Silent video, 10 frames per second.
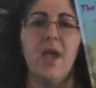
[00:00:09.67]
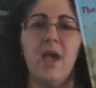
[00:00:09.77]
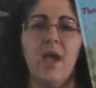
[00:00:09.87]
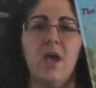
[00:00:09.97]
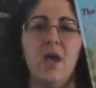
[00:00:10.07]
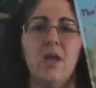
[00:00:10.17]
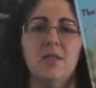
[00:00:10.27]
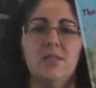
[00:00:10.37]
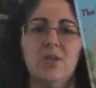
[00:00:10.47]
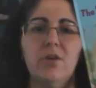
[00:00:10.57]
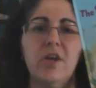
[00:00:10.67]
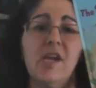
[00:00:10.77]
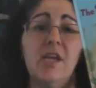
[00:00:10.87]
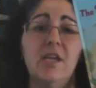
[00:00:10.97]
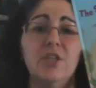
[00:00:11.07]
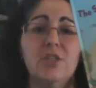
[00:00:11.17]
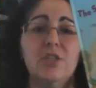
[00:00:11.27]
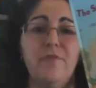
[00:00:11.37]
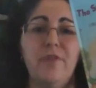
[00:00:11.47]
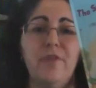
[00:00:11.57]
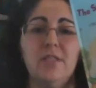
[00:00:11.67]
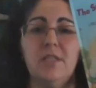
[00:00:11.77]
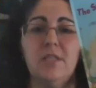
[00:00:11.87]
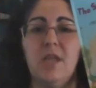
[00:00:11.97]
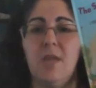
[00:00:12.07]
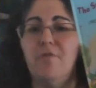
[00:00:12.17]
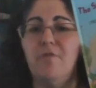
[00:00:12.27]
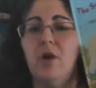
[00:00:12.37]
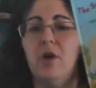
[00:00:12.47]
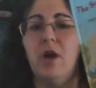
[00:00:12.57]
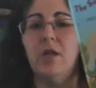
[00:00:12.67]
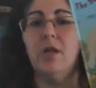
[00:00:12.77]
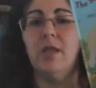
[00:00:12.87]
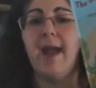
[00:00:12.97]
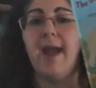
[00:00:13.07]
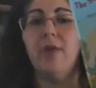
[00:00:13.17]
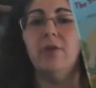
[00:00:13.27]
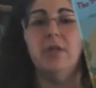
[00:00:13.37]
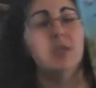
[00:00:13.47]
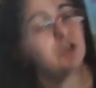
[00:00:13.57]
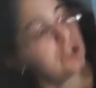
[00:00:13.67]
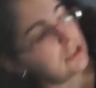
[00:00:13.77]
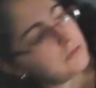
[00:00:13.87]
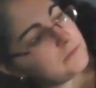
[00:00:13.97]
And a Surrey is just a fancy name for a carriage.